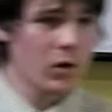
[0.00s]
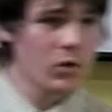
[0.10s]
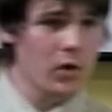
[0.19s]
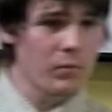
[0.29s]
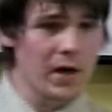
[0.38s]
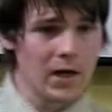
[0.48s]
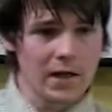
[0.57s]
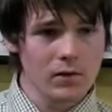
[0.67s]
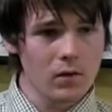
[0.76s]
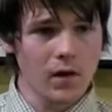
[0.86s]
am I not in
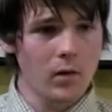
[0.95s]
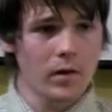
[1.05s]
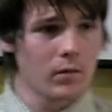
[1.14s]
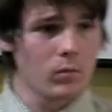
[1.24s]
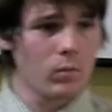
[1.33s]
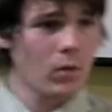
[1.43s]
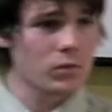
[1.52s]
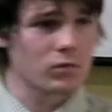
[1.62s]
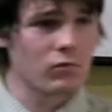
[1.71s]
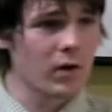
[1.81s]
reality? Not knowing what
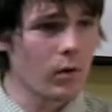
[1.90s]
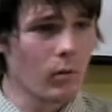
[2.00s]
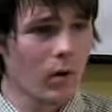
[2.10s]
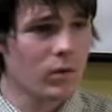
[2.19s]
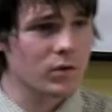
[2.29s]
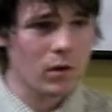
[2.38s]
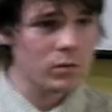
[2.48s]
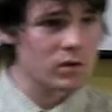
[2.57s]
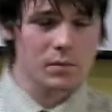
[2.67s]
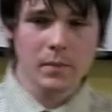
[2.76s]
was real and what wasn't. I
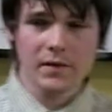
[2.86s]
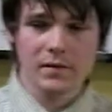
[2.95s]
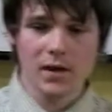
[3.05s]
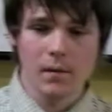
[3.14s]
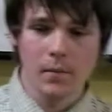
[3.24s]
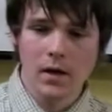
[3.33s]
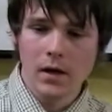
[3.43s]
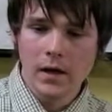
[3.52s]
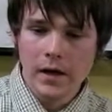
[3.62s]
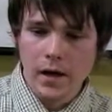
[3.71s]
was just messed up.
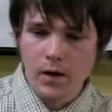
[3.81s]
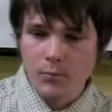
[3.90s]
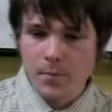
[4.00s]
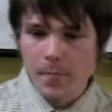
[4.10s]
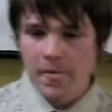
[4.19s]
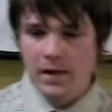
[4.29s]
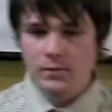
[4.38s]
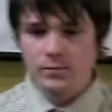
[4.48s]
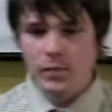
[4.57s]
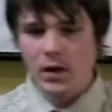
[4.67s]
I
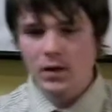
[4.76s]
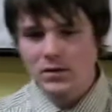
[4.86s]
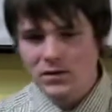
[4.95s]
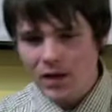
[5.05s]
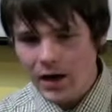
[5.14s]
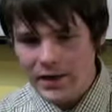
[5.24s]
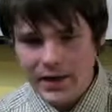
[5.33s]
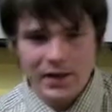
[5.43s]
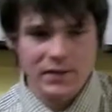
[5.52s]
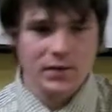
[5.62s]
started
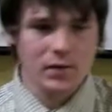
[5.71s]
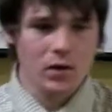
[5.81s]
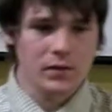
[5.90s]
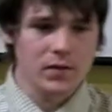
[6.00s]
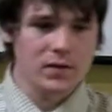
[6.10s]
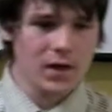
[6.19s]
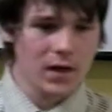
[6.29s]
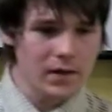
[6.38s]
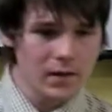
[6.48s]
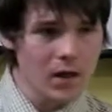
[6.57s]
getting into knives. I
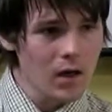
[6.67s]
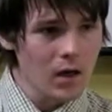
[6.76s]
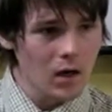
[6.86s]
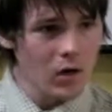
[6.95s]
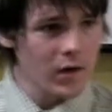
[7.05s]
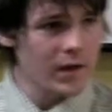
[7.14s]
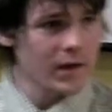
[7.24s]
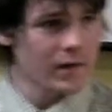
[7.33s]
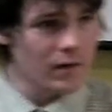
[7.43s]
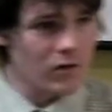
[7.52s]
started
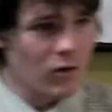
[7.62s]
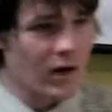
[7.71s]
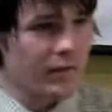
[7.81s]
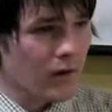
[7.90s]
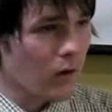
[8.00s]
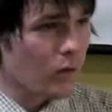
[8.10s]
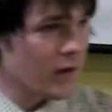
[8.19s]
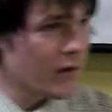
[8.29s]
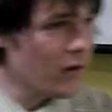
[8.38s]
craving holding a